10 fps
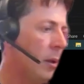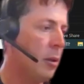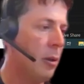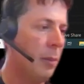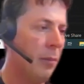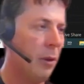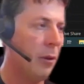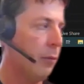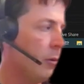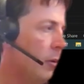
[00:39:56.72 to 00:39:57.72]
It's not very
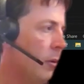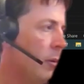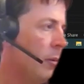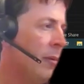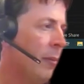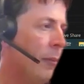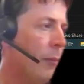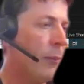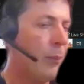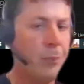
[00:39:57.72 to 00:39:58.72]
helpful.
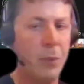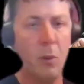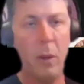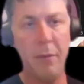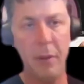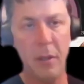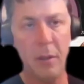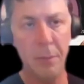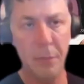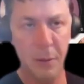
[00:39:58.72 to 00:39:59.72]
Wait for that
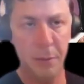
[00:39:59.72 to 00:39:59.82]
to